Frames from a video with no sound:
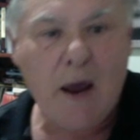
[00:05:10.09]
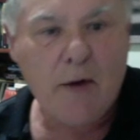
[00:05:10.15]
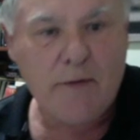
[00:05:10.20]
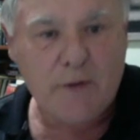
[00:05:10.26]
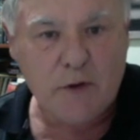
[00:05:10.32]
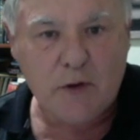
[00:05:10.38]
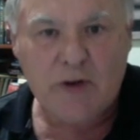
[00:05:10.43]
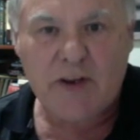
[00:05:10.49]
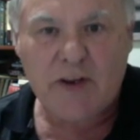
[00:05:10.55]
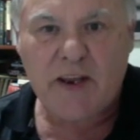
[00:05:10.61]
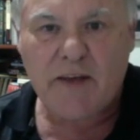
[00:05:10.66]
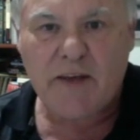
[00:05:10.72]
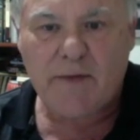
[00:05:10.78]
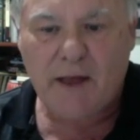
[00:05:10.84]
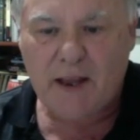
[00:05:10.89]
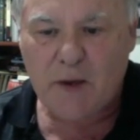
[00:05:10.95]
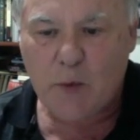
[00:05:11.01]
if you look at the
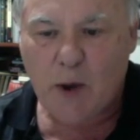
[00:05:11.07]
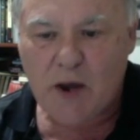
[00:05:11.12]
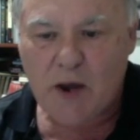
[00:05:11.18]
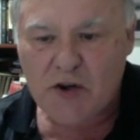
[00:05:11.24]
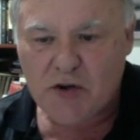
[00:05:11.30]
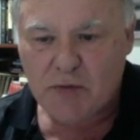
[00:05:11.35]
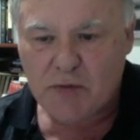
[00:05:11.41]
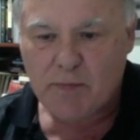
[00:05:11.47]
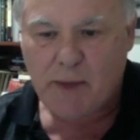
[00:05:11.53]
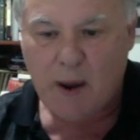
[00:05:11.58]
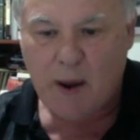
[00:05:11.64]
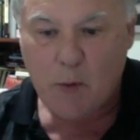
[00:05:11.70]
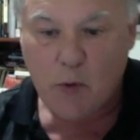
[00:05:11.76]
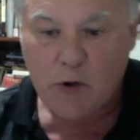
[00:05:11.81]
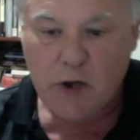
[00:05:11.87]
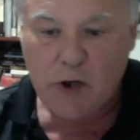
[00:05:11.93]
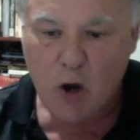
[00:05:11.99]
evaluation bar,
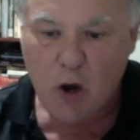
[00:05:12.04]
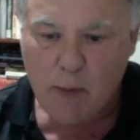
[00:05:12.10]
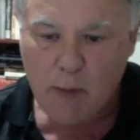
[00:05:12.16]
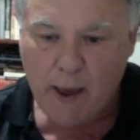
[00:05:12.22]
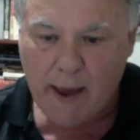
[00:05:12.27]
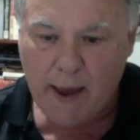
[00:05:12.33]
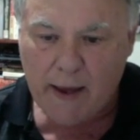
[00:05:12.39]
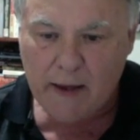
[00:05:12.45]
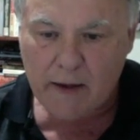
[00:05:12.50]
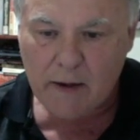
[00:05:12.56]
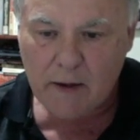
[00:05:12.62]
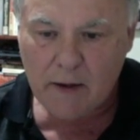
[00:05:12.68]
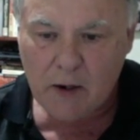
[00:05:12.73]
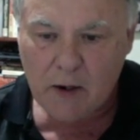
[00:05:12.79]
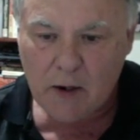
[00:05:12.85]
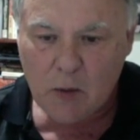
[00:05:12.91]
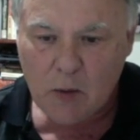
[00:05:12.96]
we'll go back.
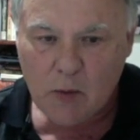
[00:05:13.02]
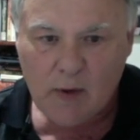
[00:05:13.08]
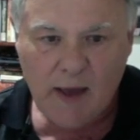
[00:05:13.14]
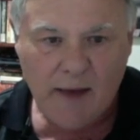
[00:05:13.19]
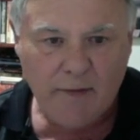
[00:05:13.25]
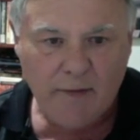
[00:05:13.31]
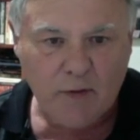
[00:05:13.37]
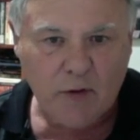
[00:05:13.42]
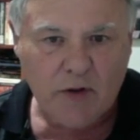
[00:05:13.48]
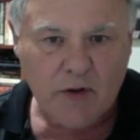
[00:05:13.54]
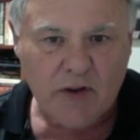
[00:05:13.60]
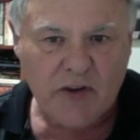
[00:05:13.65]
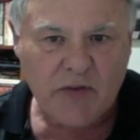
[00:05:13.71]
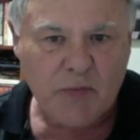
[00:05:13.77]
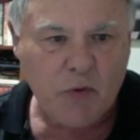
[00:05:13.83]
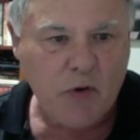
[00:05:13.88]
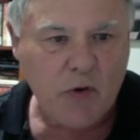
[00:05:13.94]
We'll have a look at
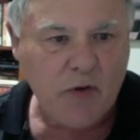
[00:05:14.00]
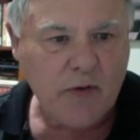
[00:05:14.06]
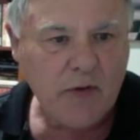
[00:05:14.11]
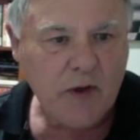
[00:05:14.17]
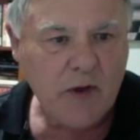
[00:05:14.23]
this move.